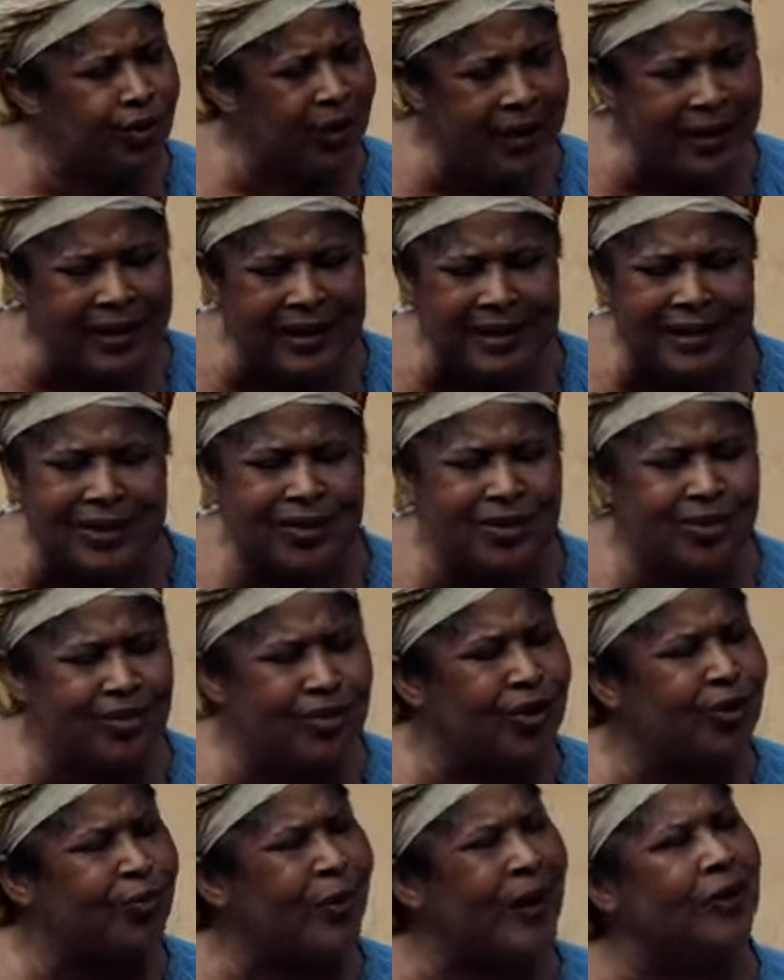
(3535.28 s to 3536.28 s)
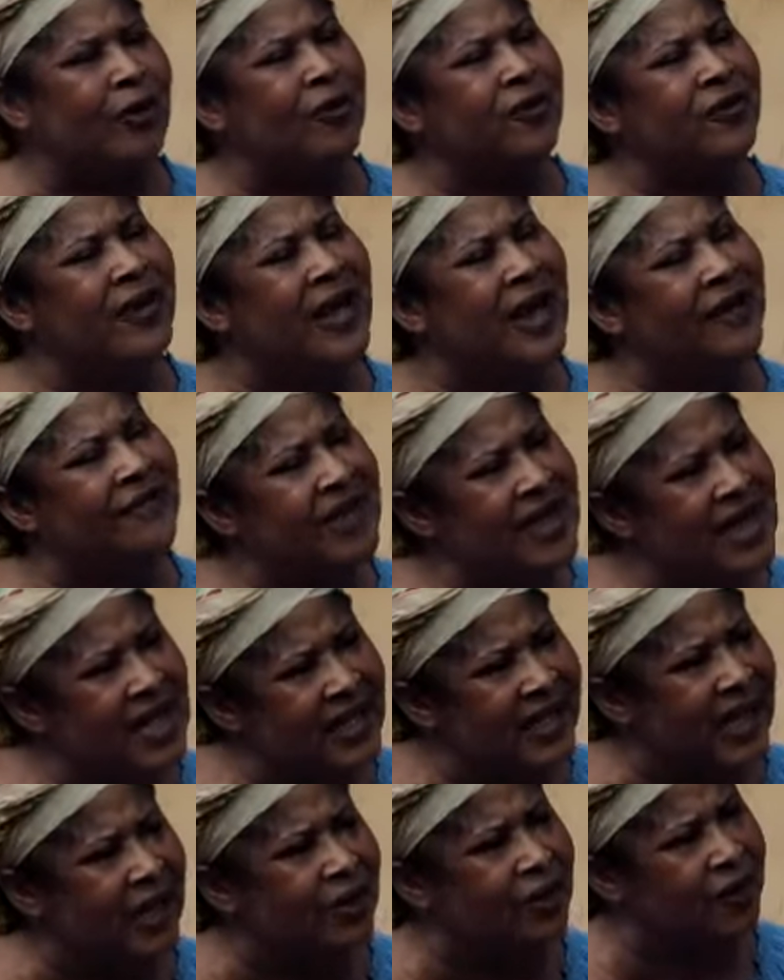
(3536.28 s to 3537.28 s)
Which part
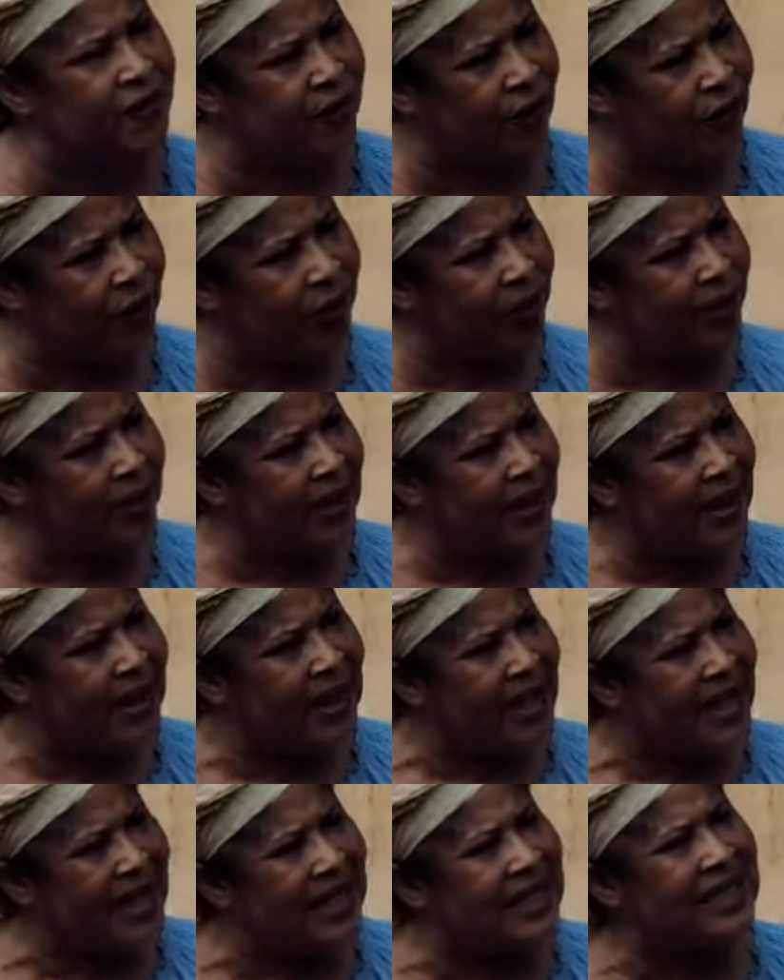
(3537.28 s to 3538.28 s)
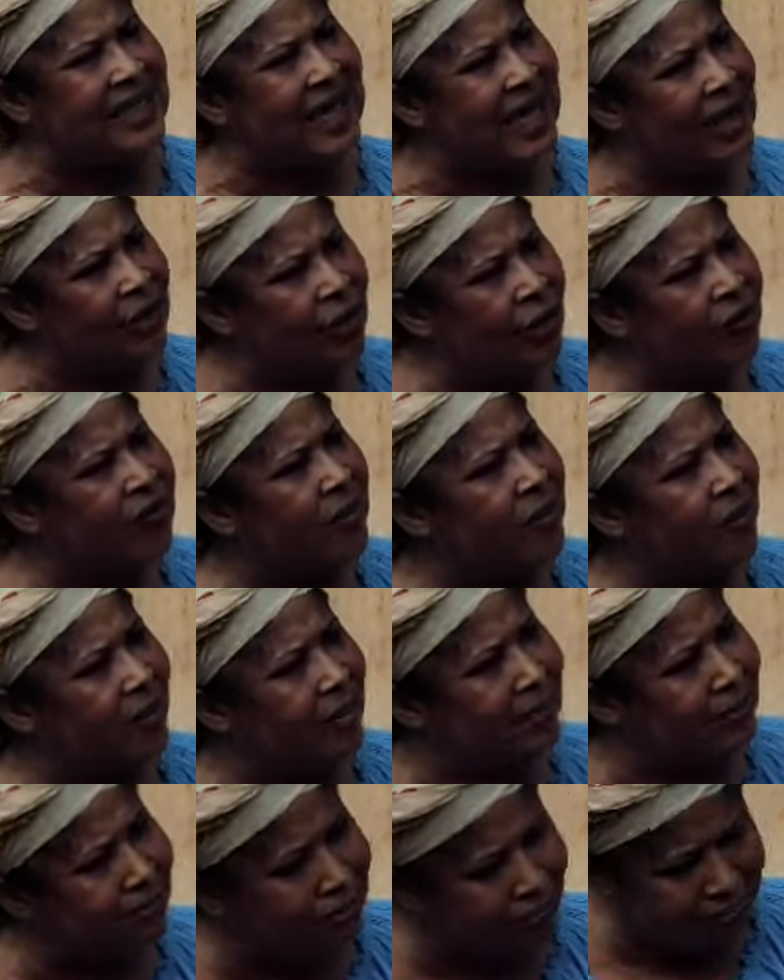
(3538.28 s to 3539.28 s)
of their village are you from? Is
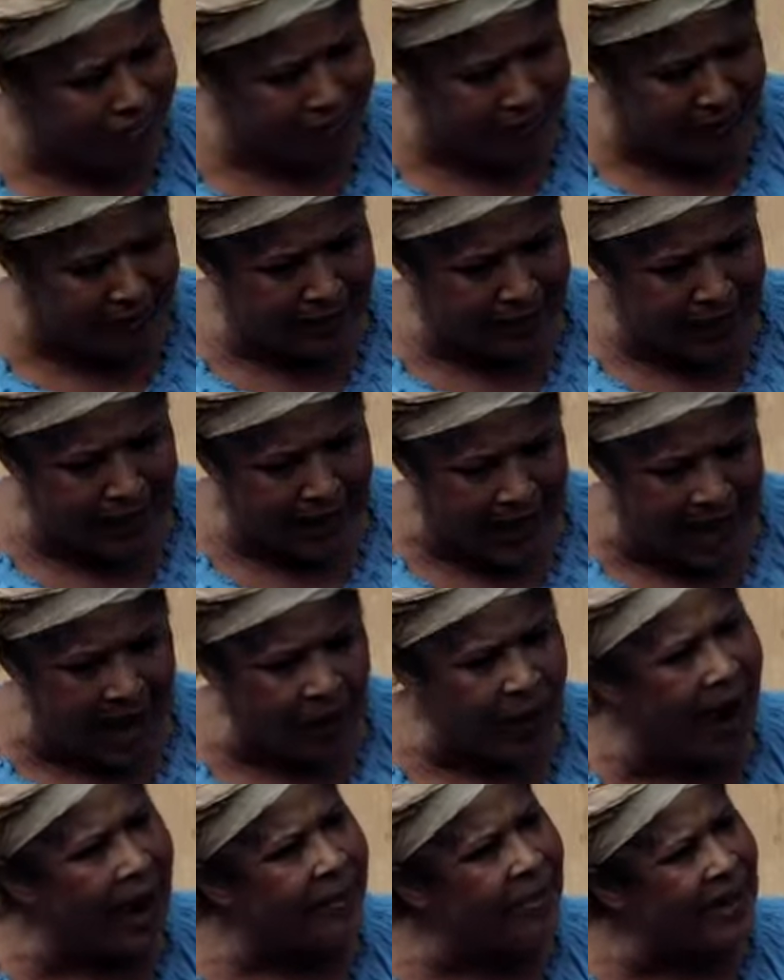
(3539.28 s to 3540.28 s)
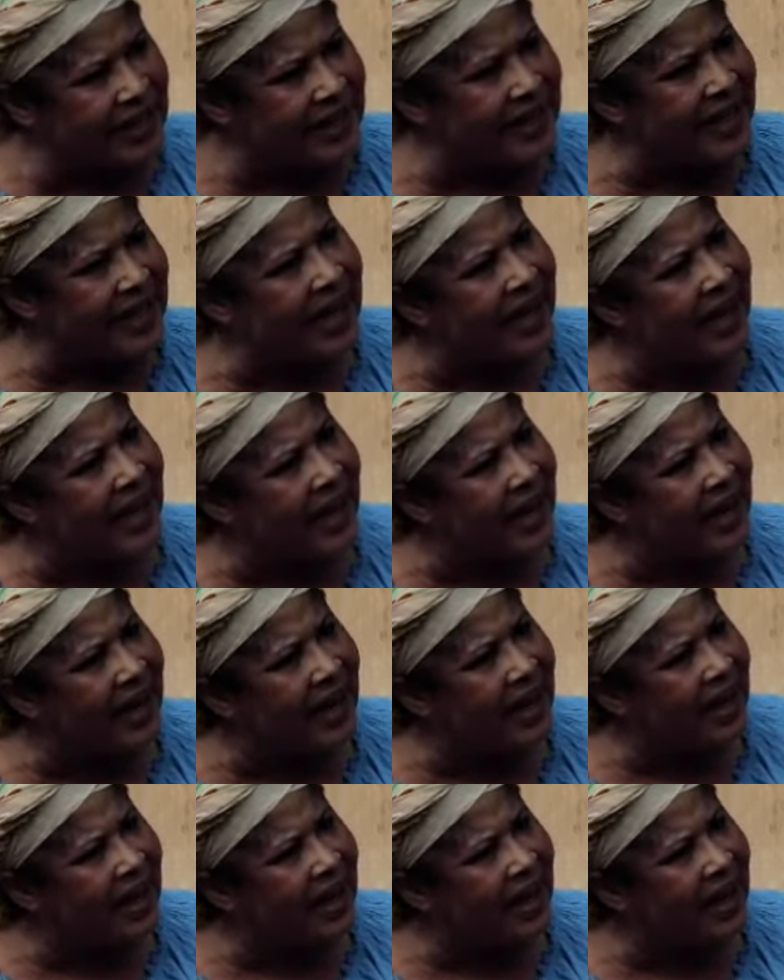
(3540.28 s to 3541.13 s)
Jane not from our Amich